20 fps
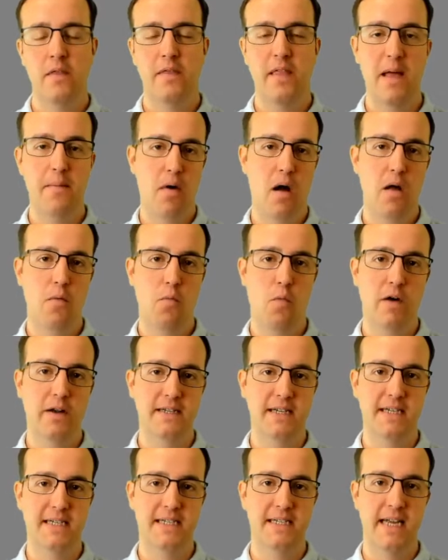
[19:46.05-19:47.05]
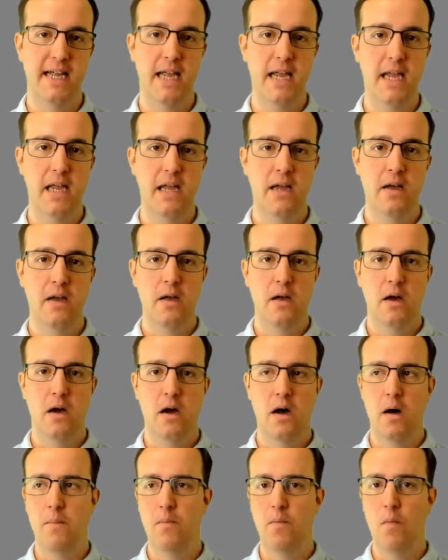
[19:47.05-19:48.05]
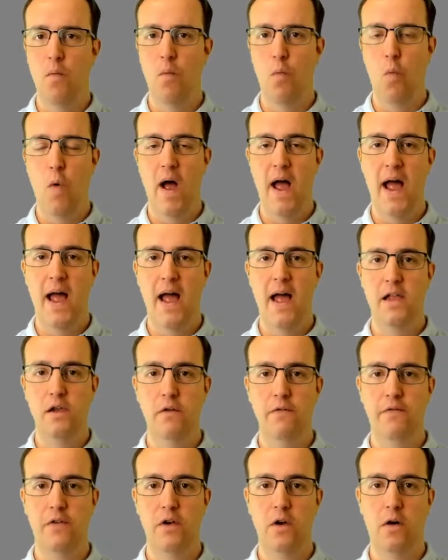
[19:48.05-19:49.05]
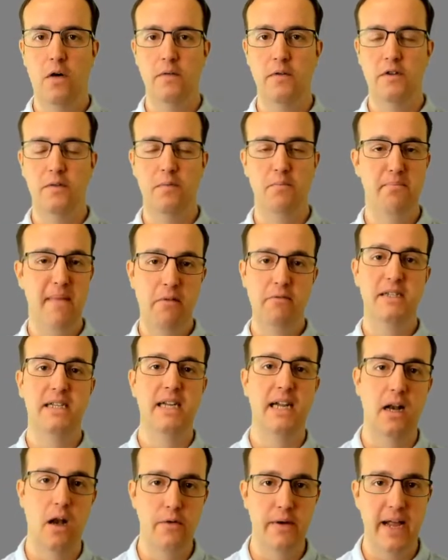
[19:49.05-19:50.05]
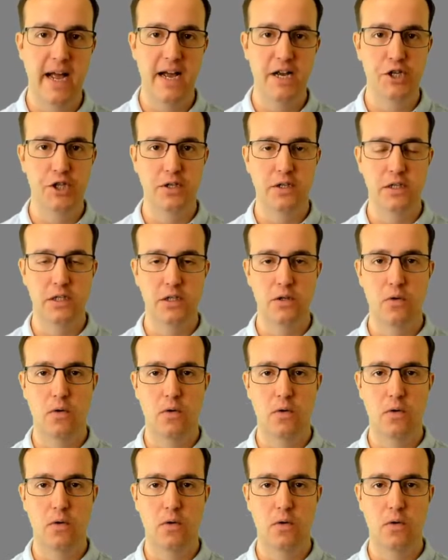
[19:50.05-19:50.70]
They might want to see where you've got mounting locations,